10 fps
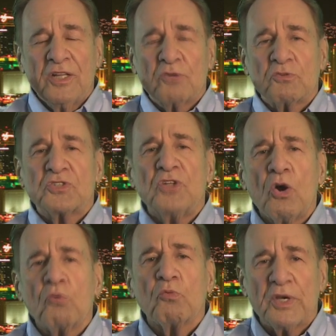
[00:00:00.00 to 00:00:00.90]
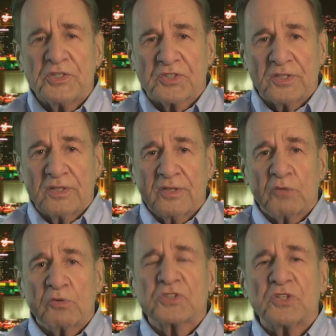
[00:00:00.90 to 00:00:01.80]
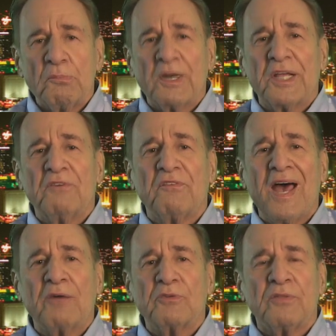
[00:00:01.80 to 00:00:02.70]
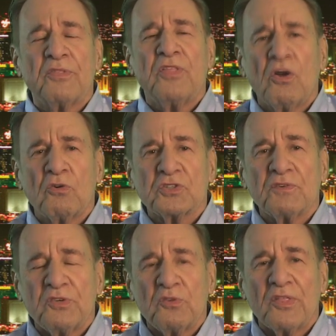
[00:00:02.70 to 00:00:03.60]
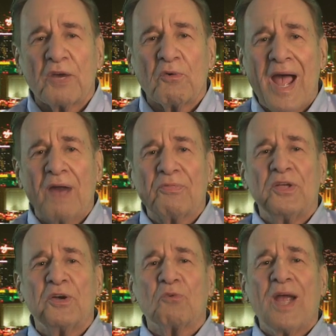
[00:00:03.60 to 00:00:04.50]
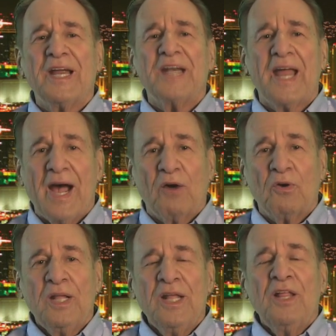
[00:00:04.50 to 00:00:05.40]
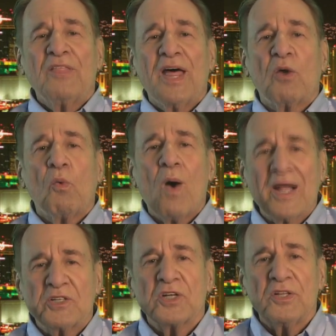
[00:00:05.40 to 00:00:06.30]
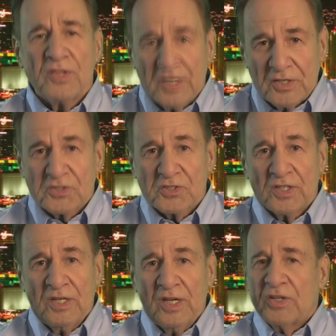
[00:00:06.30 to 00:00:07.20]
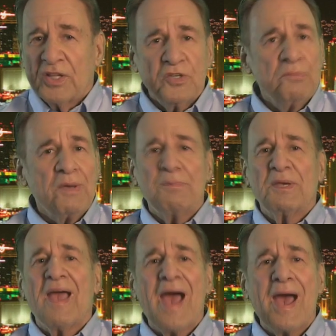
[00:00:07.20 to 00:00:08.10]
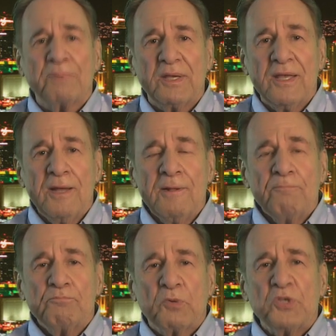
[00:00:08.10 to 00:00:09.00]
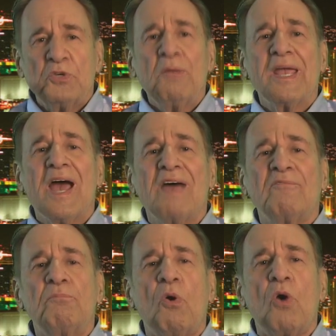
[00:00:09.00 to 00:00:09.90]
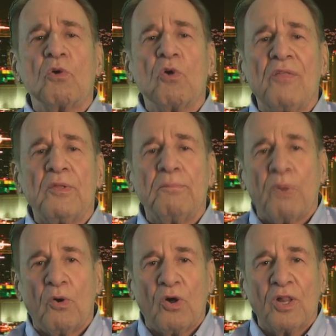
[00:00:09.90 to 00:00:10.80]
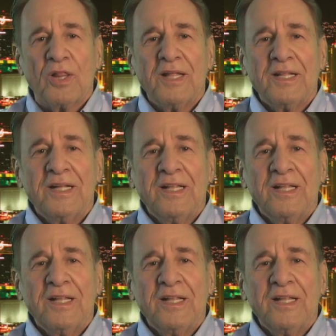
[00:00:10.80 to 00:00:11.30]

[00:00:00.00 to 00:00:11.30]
There is no reason. There are so many of those of you that are out there right now that are watching this, that you may be happy, but you may have more on the ball